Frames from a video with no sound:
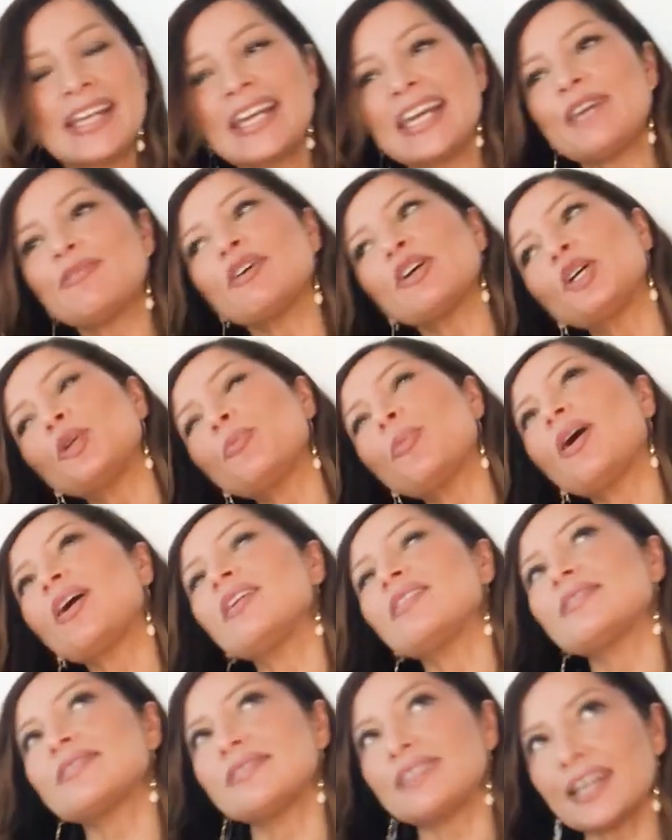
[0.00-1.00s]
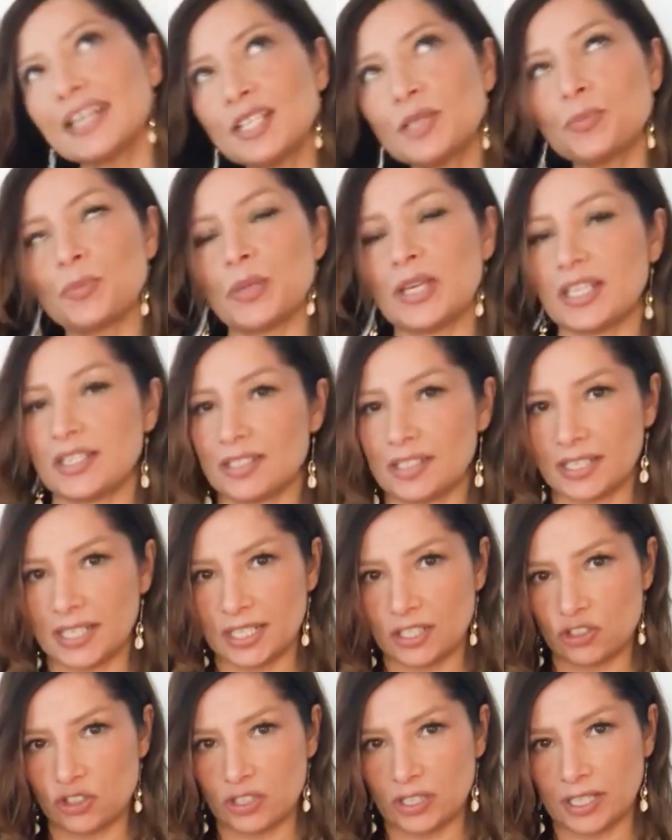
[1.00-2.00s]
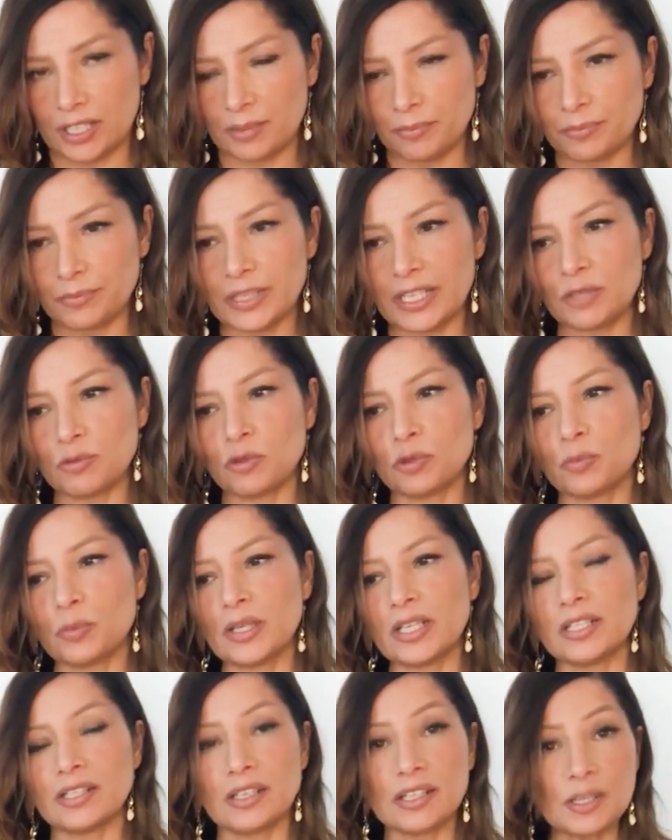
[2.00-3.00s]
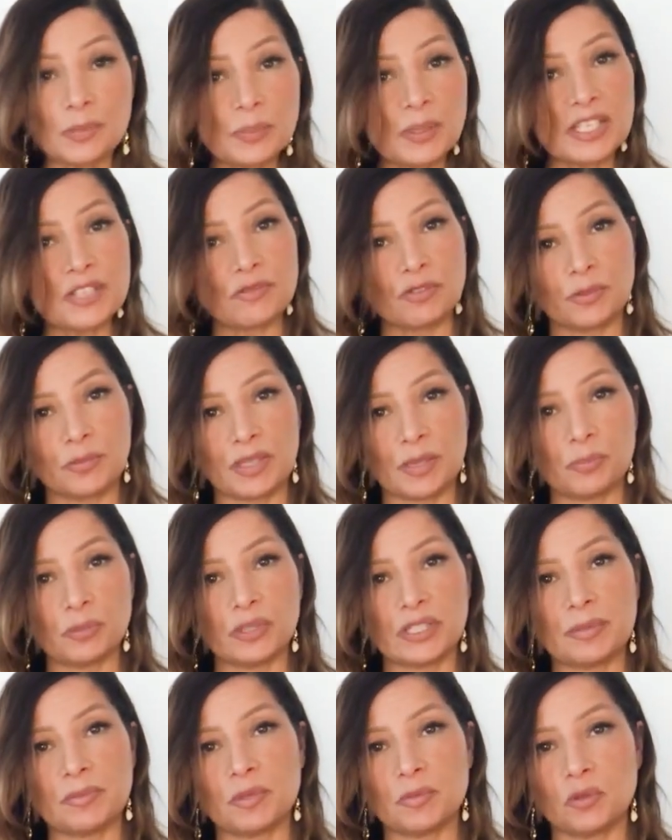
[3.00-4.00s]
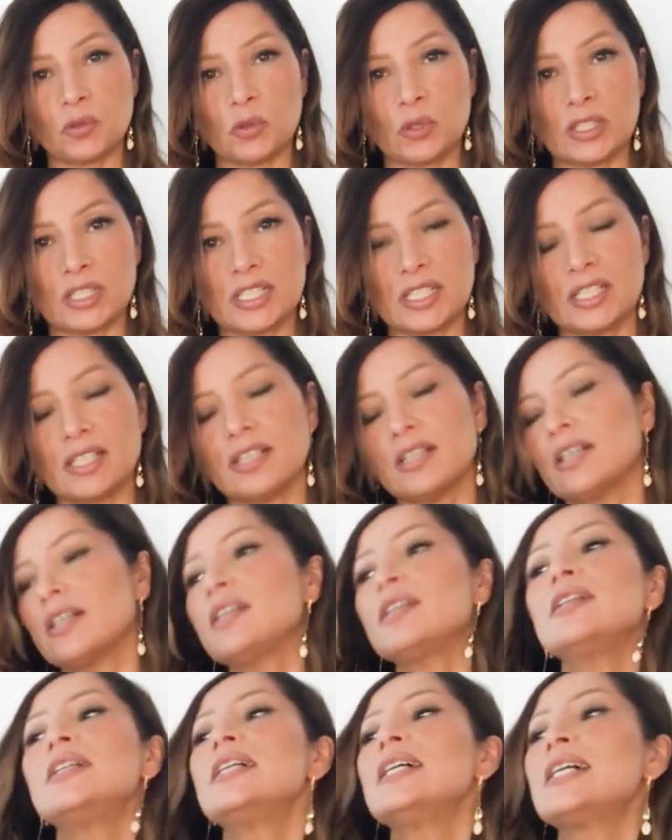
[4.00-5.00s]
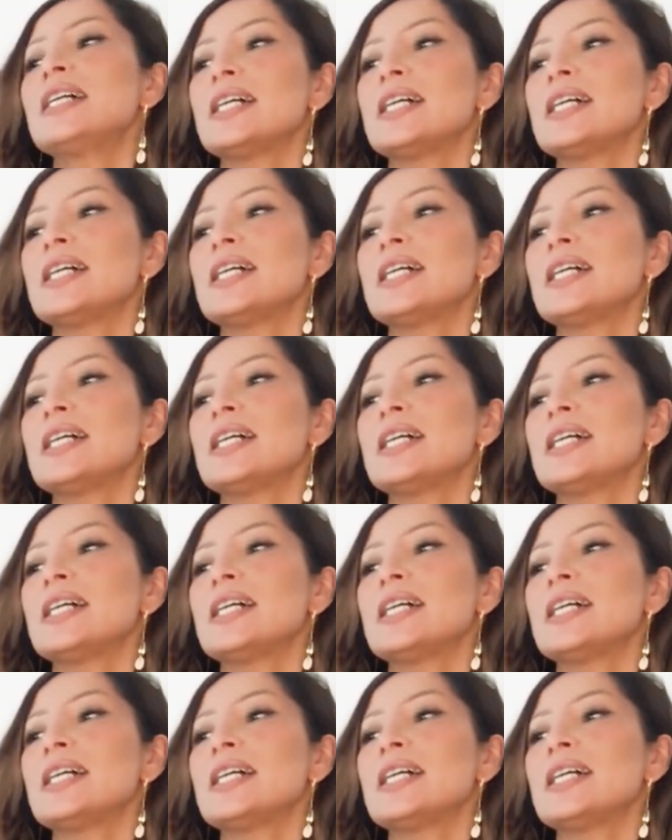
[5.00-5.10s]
If I could buy a second piece at H&M, it would be another piece from their premium quality line.